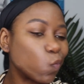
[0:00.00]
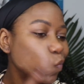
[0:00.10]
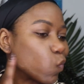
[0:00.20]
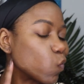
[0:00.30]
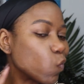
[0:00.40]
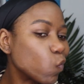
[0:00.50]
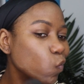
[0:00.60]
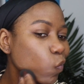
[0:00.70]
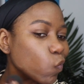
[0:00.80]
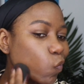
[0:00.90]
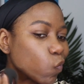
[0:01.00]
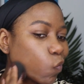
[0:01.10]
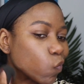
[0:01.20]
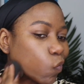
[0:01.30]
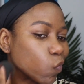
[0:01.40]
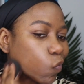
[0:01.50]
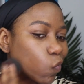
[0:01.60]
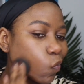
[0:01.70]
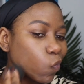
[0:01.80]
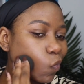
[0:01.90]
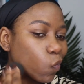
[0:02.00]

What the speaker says: Nothing is said.